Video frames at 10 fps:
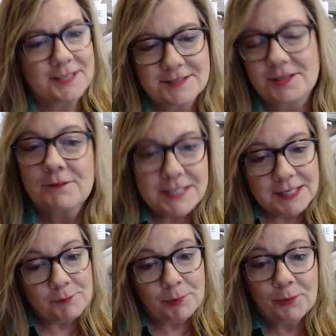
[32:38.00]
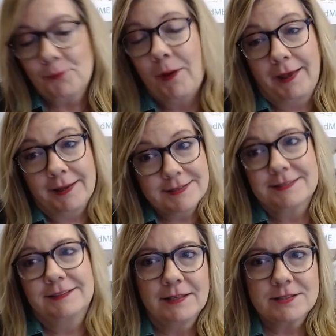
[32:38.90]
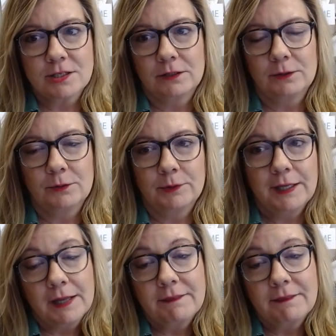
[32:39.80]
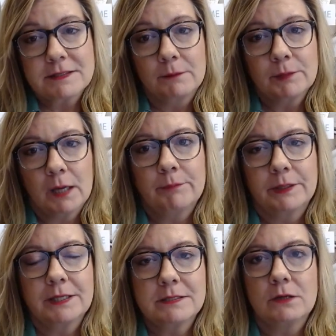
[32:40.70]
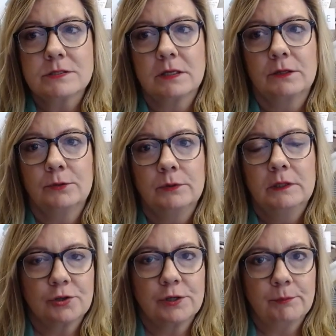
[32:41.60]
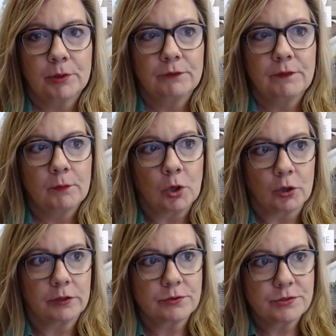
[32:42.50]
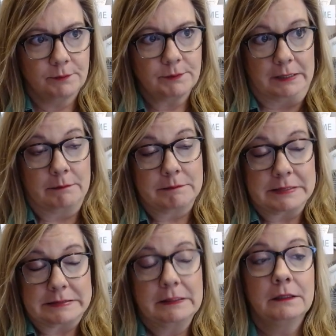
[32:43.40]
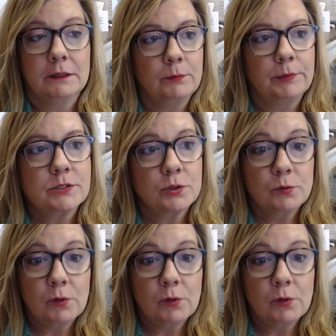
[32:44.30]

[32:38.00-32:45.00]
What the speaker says: said, so I've seen it both ways. And I think some companies also churn and burn their marketers sometimes a little bit too